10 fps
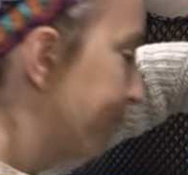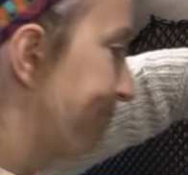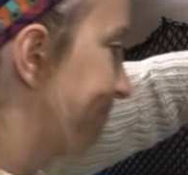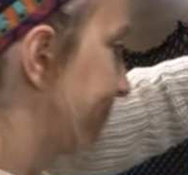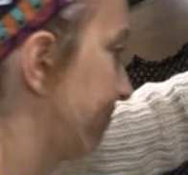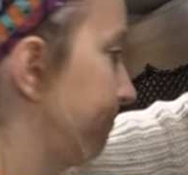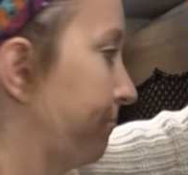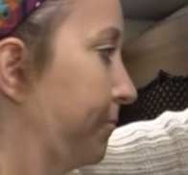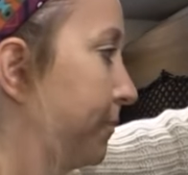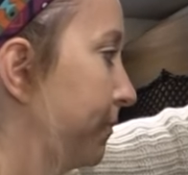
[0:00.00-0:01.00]

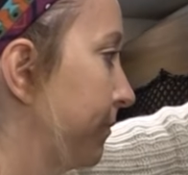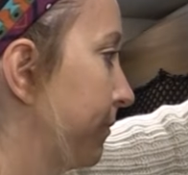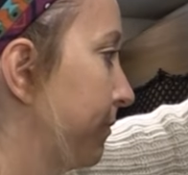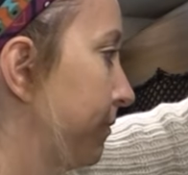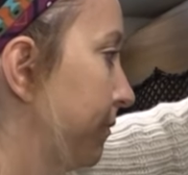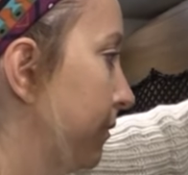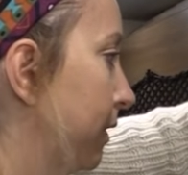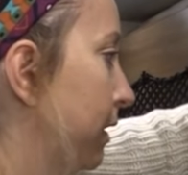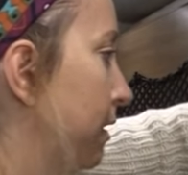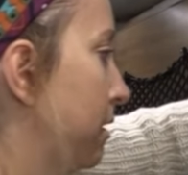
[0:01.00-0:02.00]

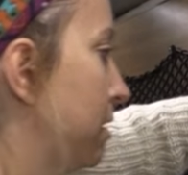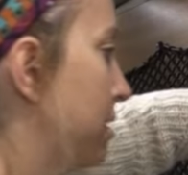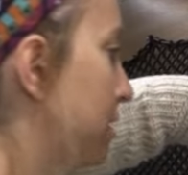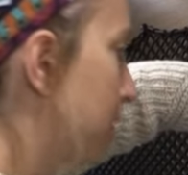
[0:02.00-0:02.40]
Nothing is said.